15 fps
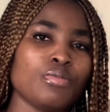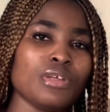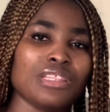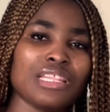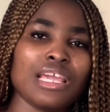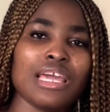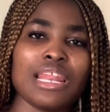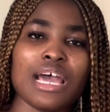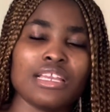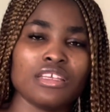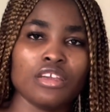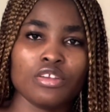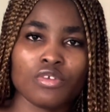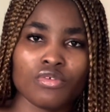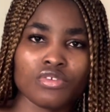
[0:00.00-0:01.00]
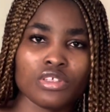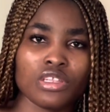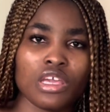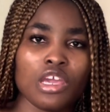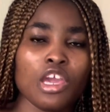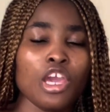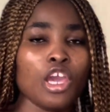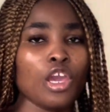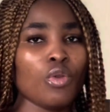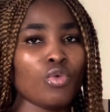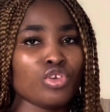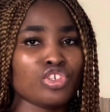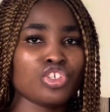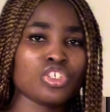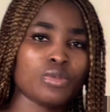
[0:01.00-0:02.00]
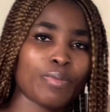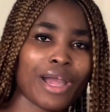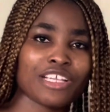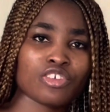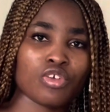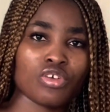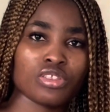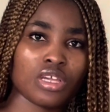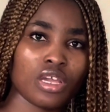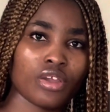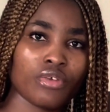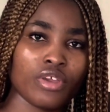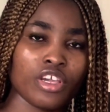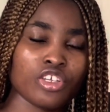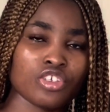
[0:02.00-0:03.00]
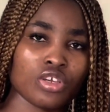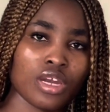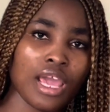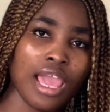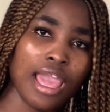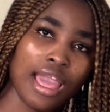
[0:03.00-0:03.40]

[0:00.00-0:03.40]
but then at the end of the day it was just batch content creation.